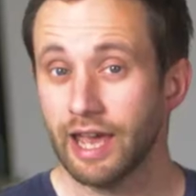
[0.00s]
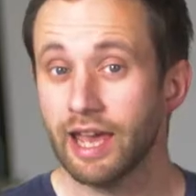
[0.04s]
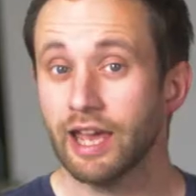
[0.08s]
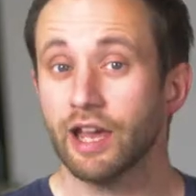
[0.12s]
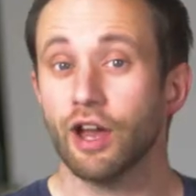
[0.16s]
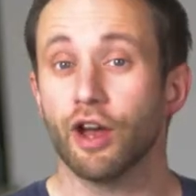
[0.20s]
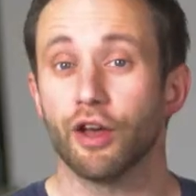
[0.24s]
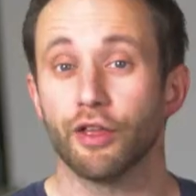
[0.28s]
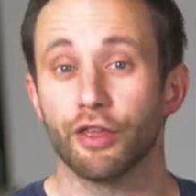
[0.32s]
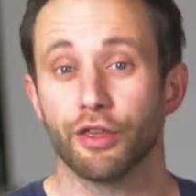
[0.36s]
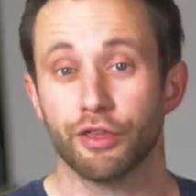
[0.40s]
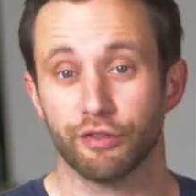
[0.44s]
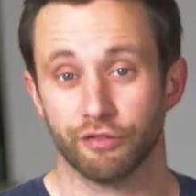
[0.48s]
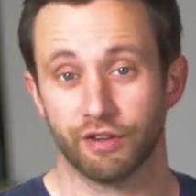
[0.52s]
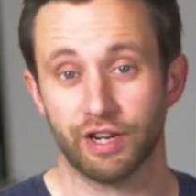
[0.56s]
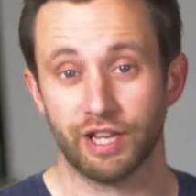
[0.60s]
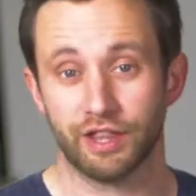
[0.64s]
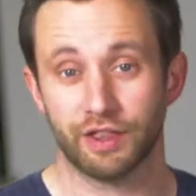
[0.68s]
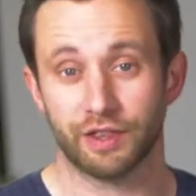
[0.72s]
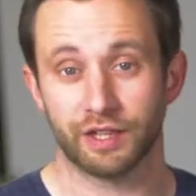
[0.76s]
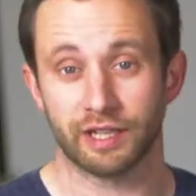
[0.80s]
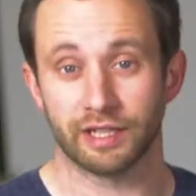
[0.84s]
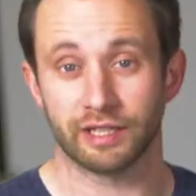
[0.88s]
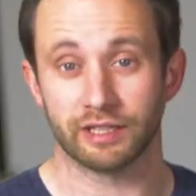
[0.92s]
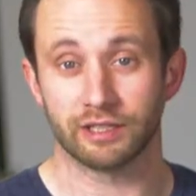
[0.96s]
here are three
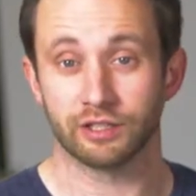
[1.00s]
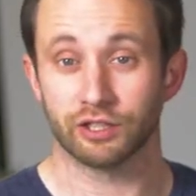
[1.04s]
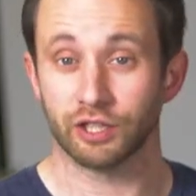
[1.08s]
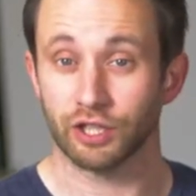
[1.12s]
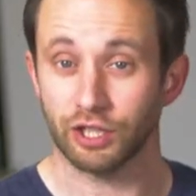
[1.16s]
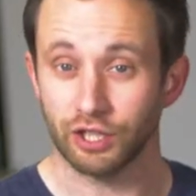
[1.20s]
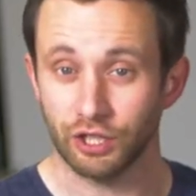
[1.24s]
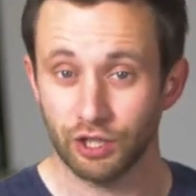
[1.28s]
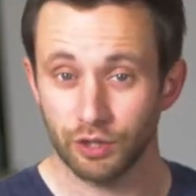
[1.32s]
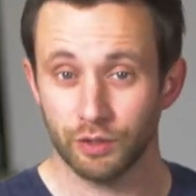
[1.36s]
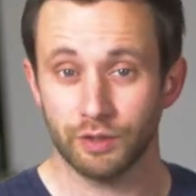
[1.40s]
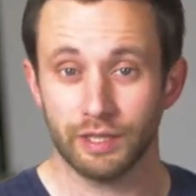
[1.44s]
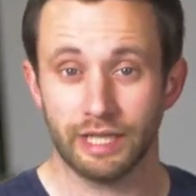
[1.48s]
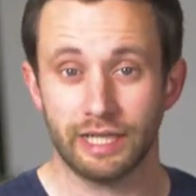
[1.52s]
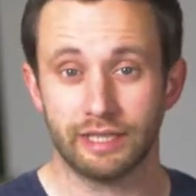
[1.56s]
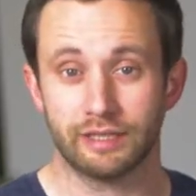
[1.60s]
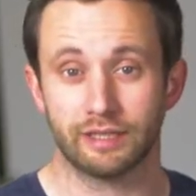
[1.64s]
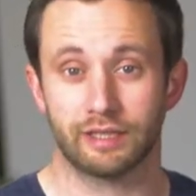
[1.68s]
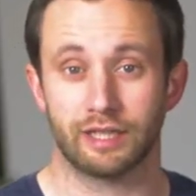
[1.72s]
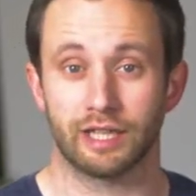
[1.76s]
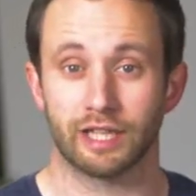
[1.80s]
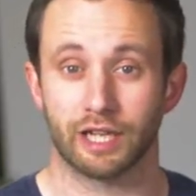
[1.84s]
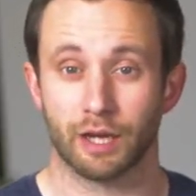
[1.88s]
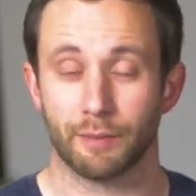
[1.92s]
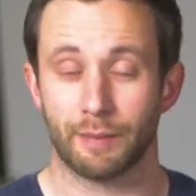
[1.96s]
things that you need to
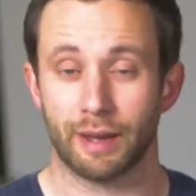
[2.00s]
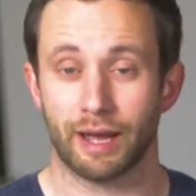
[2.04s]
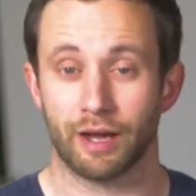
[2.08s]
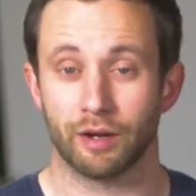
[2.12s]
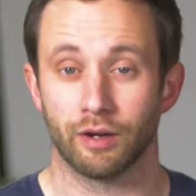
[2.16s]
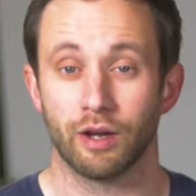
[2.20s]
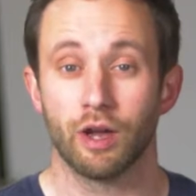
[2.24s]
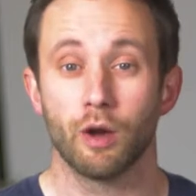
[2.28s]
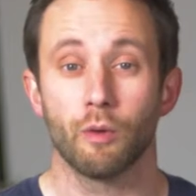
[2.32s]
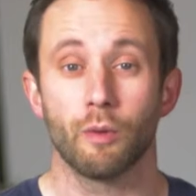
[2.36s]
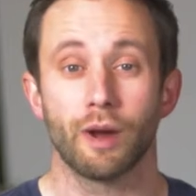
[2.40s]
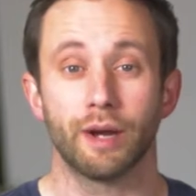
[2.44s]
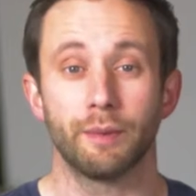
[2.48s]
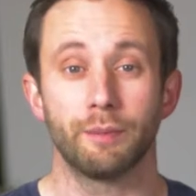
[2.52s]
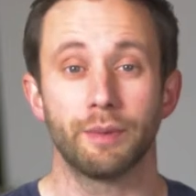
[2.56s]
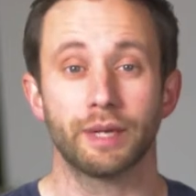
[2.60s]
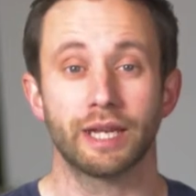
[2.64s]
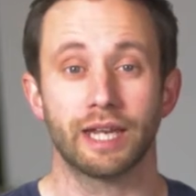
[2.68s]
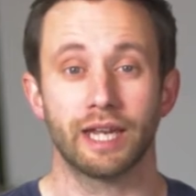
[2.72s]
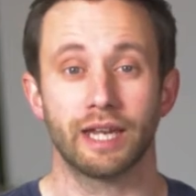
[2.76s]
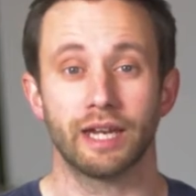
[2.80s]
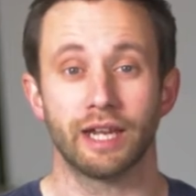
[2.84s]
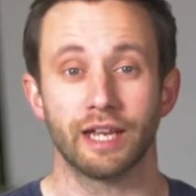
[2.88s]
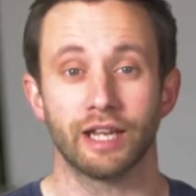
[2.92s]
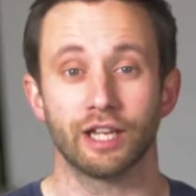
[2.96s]
think about when
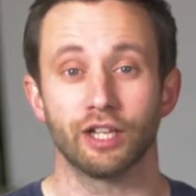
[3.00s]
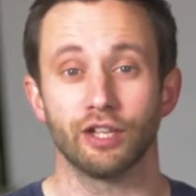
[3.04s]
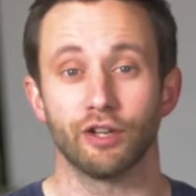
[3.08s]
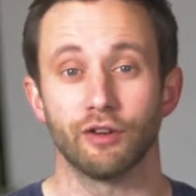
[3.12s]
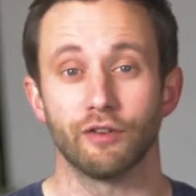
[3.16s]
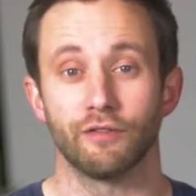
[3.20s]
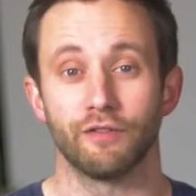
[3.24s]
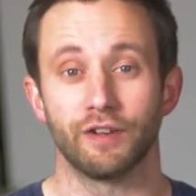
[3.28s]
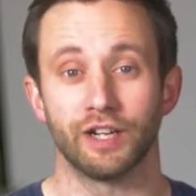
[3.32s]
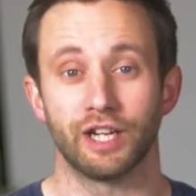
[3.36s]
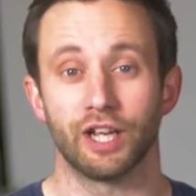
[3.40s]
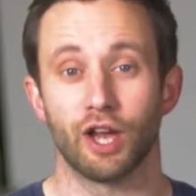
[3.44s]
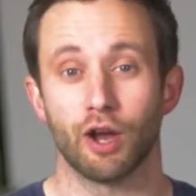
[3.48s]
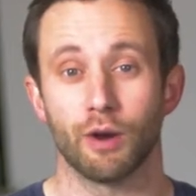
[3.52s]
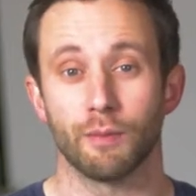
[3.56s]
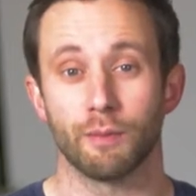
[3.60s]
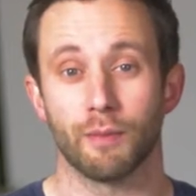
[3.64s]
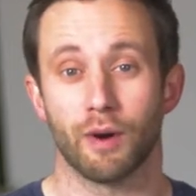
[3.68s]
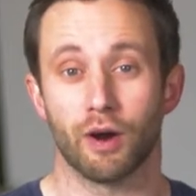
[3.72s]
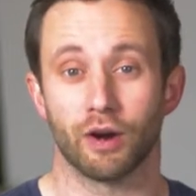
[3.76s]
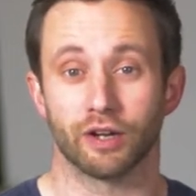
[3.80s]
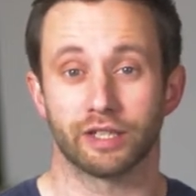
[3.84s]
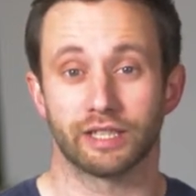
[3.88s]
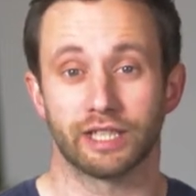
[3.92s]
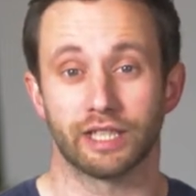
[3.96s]
beginning your video
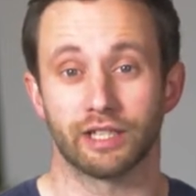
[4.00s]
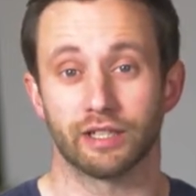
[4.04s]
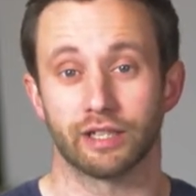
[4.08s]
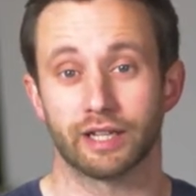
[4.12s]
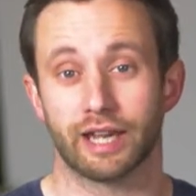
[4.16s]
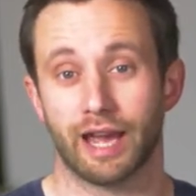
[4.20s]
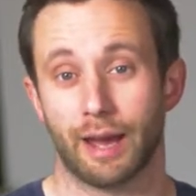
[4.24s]
marketing